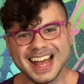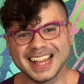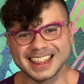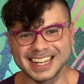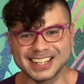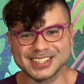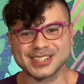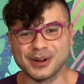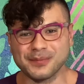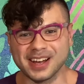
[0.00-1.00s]
Thank you
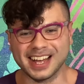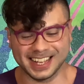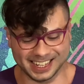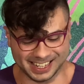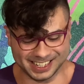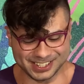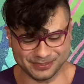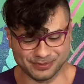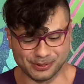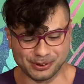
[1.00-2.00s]
so much
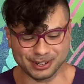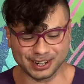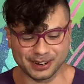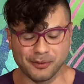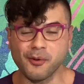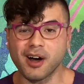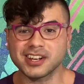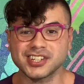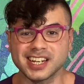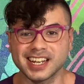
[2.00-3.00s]
for
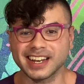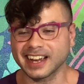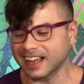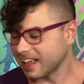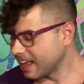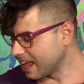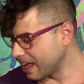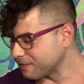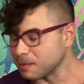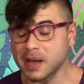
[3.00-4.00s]
watching.
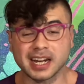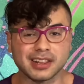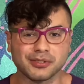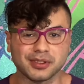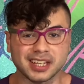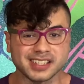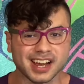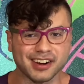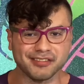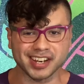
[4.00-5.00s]
If you made it through the
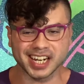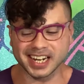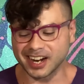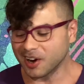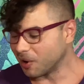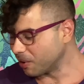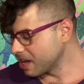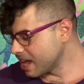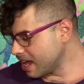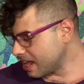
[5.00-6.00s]
entire video,
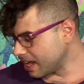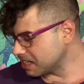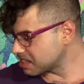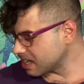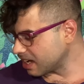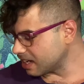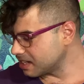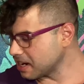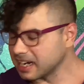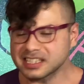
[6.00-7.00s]
it's a
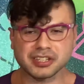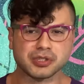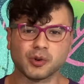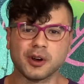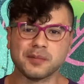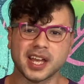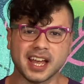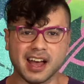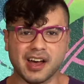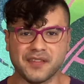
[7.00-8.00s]
nice
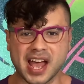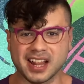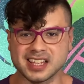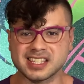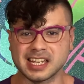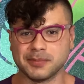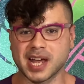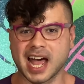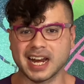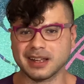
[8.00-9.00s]
assortment of Alice themed
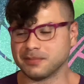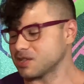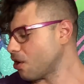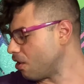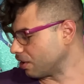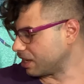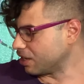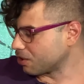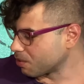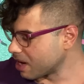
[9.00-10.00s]
items all
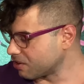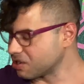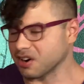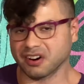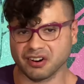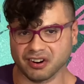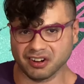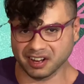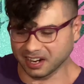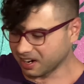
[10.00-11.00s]
geared around our
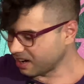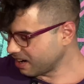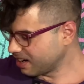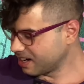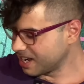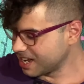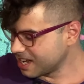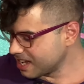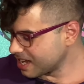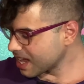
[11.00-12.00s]
girl here,
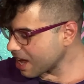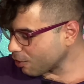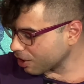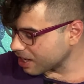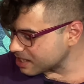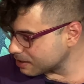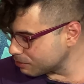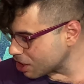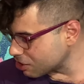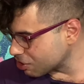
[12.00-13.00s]
our custom
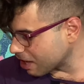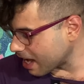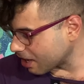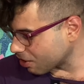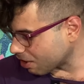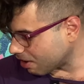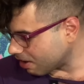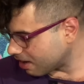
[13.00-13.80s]
Cheshire Cat girl.